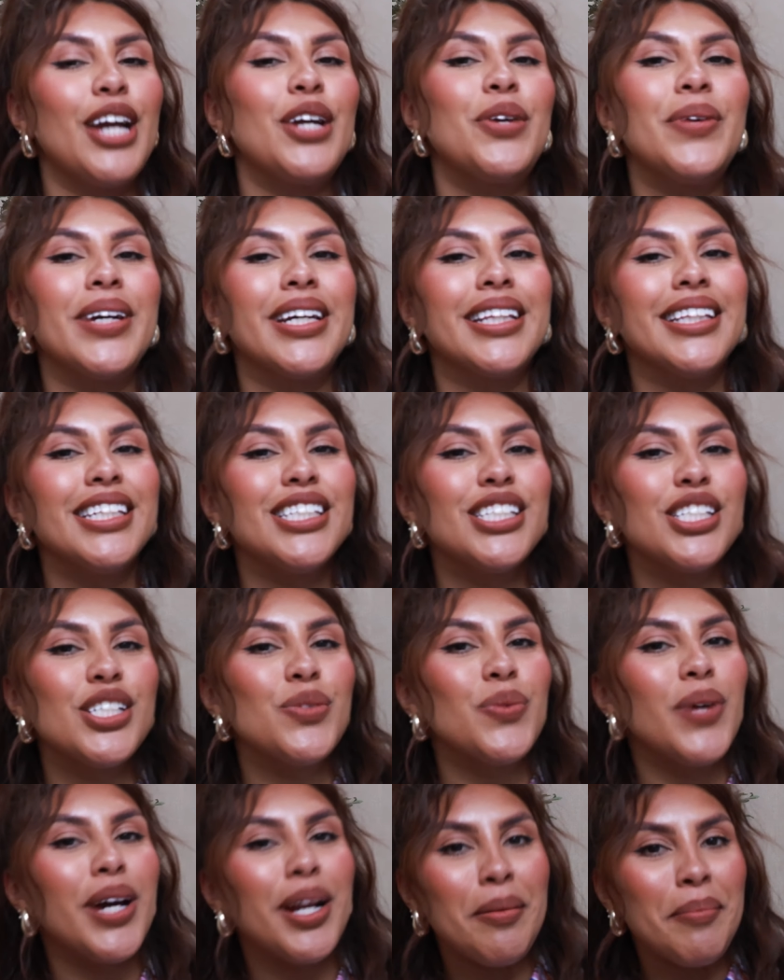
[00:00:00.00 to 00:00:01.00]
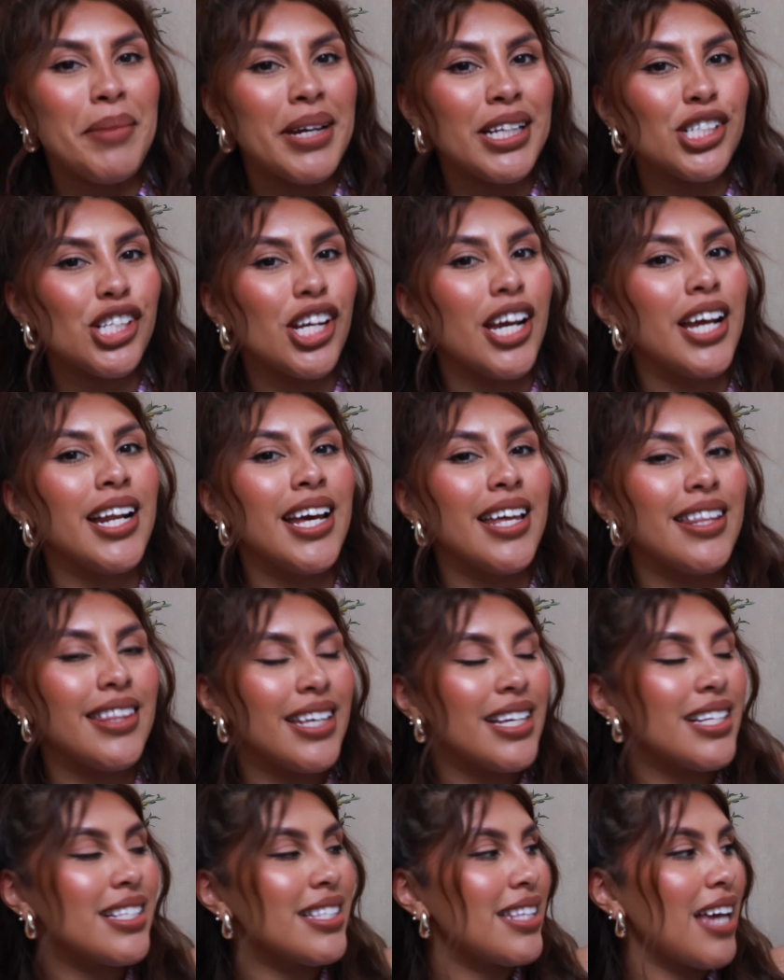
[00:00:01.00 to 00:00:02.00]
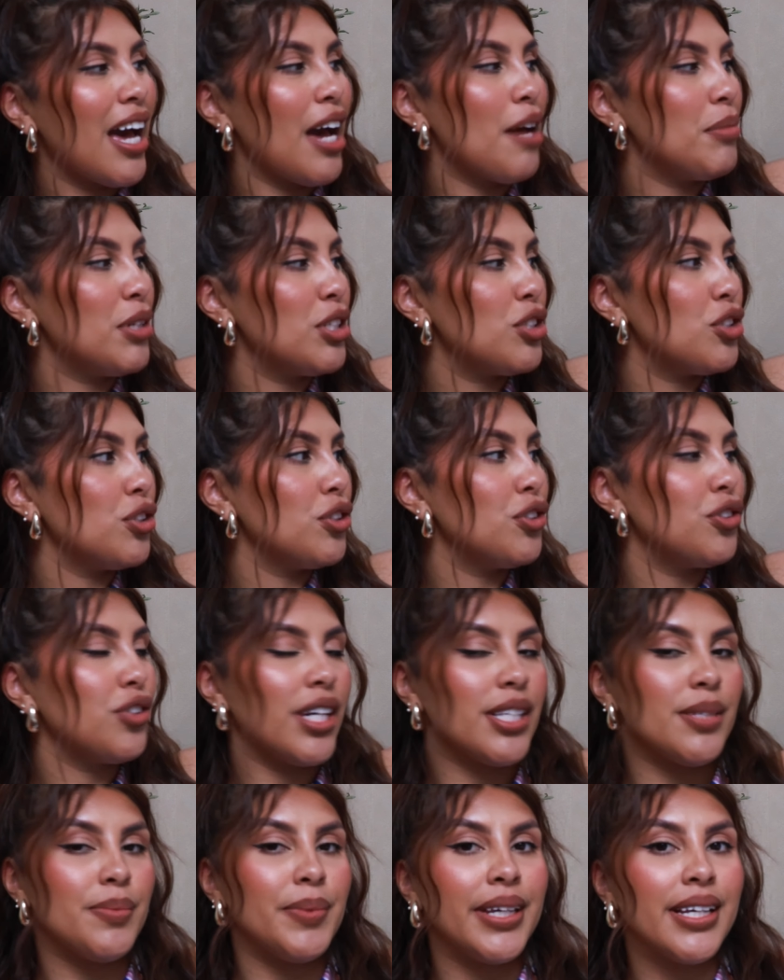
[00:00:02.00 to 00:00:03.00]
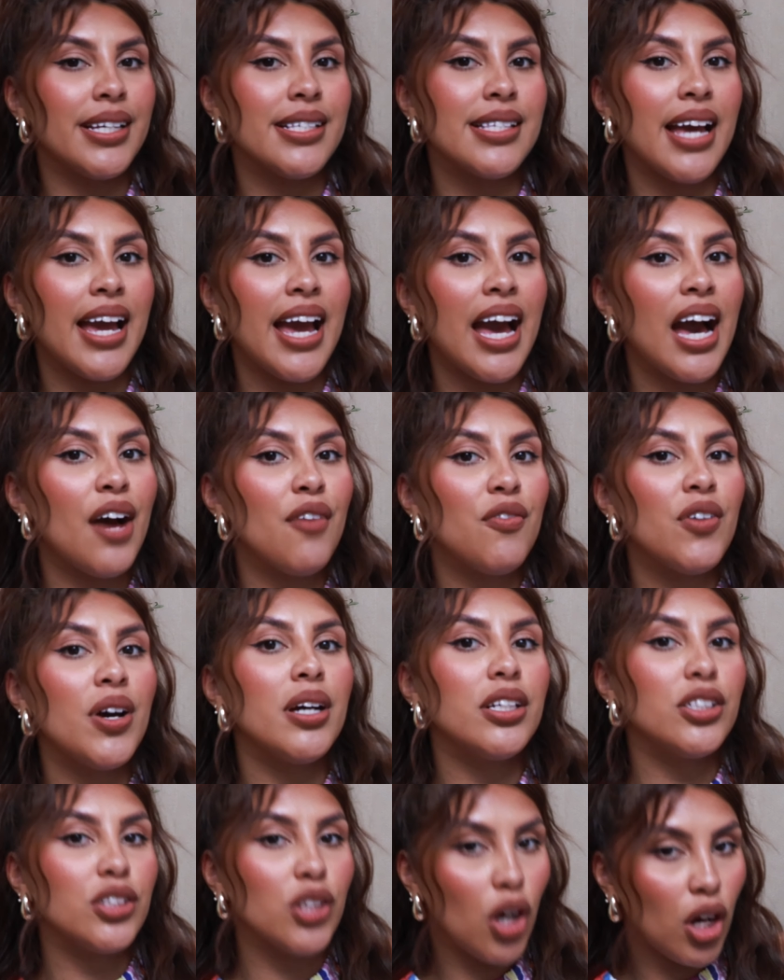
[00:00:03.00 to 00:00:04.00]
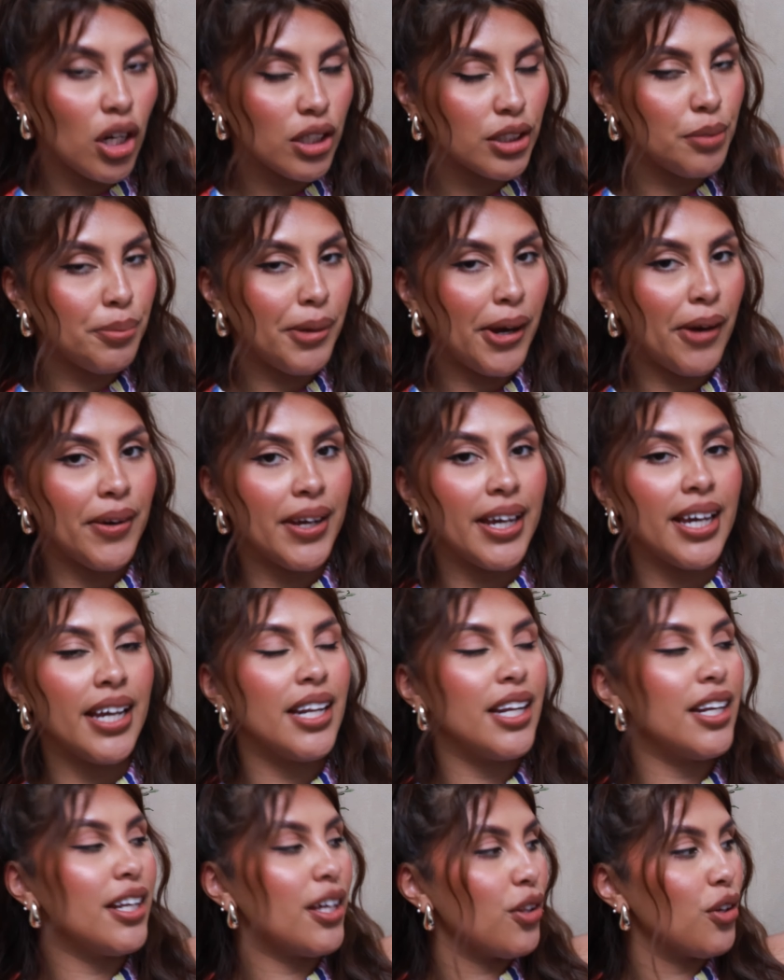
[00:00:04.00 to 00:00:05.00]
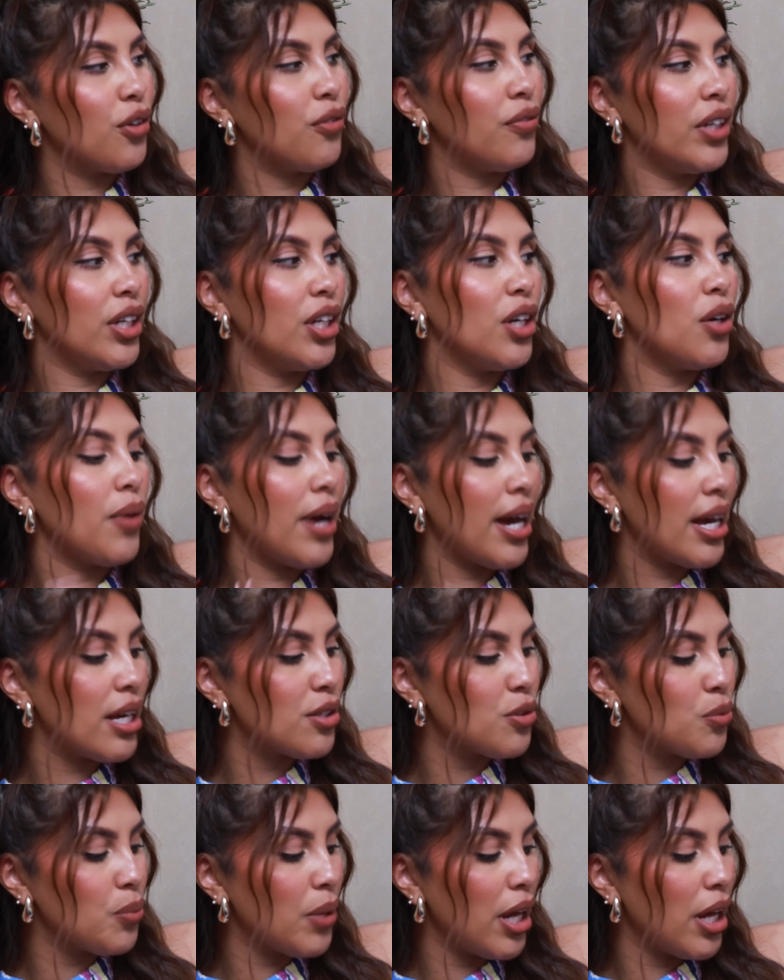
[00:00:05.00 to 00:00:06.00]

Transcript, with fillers: I quickly just want to mention this time and true dress because I have talked about it in another video as